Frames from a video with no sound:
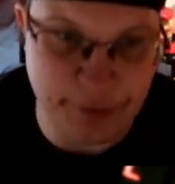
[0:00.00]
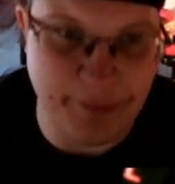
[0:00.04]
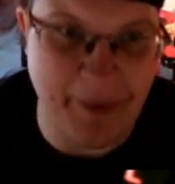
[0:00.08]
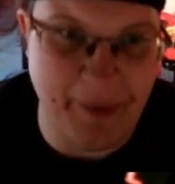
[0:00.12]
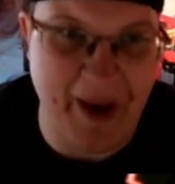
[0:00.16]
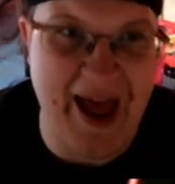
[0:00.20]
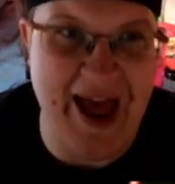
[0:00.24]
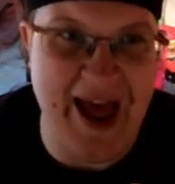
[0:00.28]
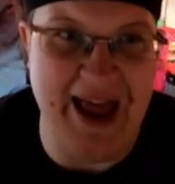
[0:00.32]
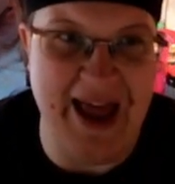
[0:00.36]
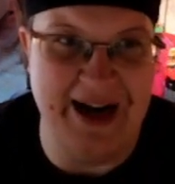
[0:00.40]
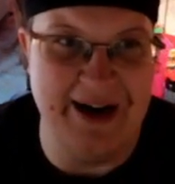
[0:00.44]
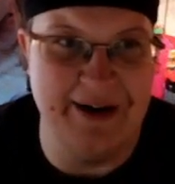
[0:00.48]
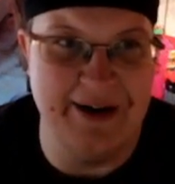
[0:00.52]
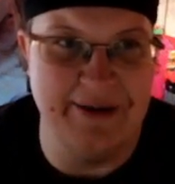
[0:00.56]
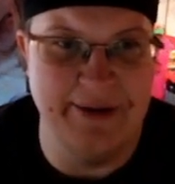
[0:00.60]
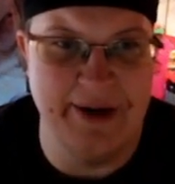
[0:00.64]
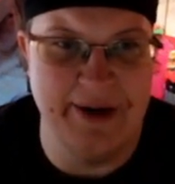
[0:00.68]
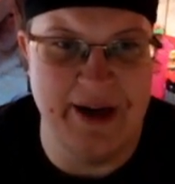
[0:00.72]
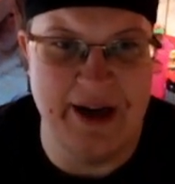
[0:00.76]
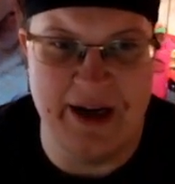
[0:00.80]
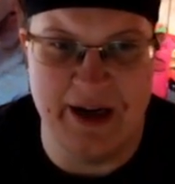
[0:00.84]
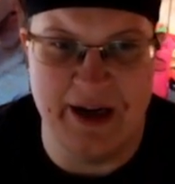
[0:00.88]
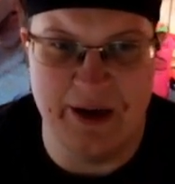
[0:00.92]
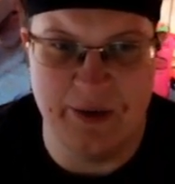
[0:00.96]
pen,
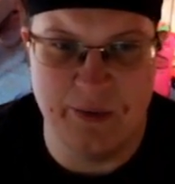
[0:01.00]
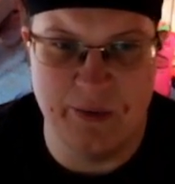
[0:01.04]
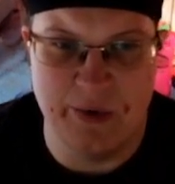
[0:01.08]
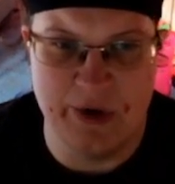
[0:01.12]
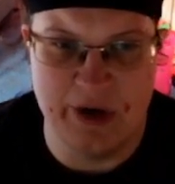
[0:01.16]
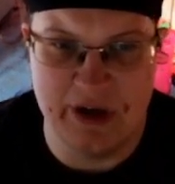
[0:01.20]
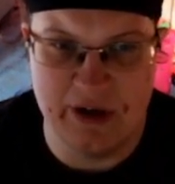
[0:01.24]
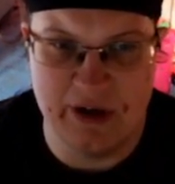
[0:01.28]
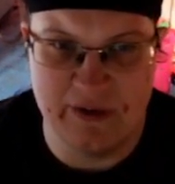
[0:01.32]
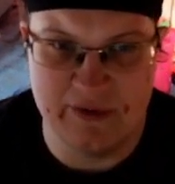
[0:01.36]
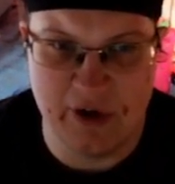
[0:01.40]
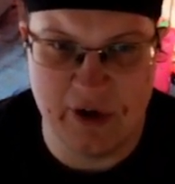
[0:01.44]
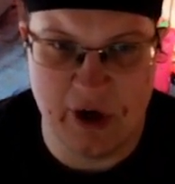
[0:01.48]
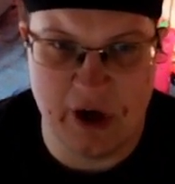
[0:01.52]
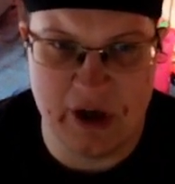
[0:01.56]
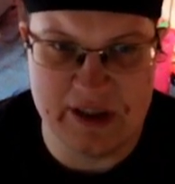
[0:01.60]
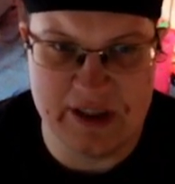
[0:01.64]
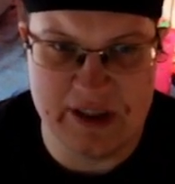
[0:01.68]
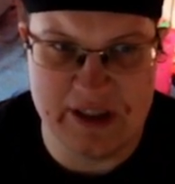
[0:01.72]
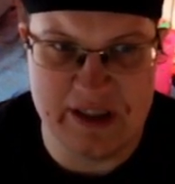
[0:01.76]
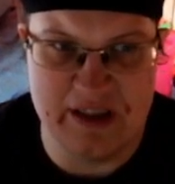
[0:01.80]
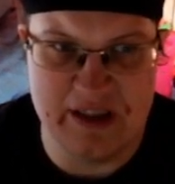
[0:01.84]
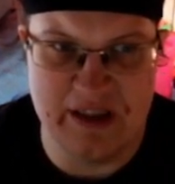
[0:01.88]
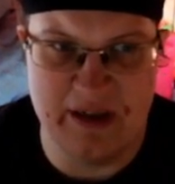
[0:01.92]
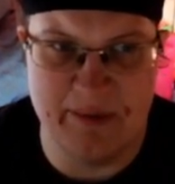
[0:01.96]
and it wouldn't have
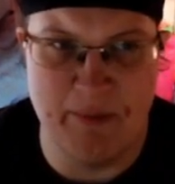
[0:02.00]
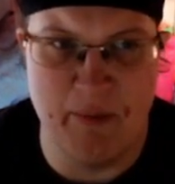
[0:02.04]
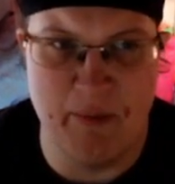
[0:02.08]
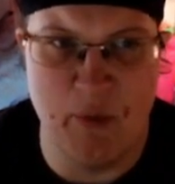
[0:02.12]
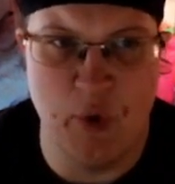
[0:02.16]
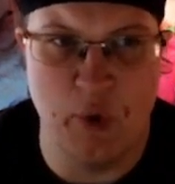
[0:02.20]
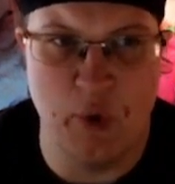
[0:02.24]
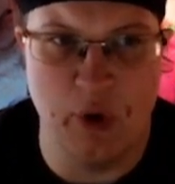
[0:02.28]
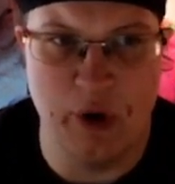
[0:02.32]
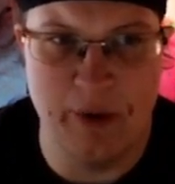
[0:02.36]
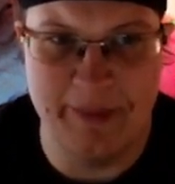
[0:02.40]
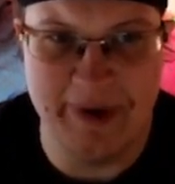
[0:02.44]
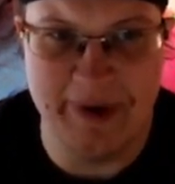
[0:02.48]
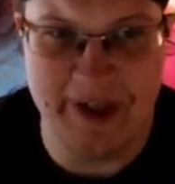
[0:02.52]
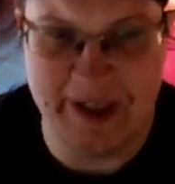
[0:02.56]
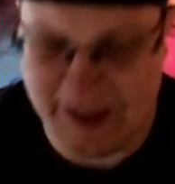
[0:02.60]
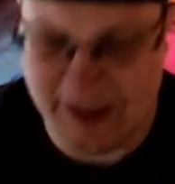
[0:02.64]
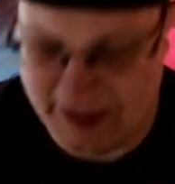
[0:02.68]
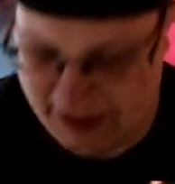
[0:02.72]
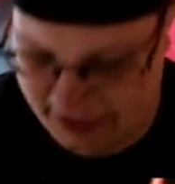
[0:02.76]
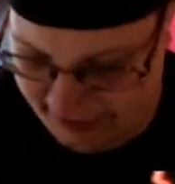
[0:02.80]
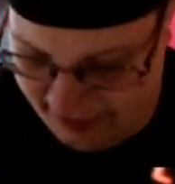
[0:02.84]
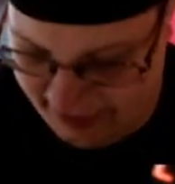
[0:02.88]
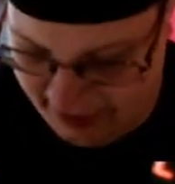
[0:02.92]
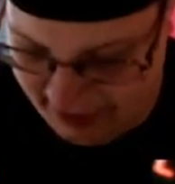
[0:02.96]
cost them more,
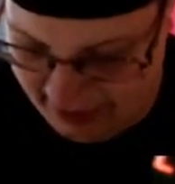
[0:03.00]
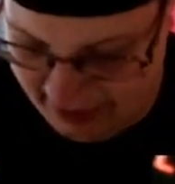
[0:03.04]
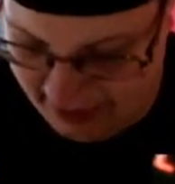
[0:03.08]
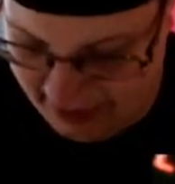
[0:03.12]
because you can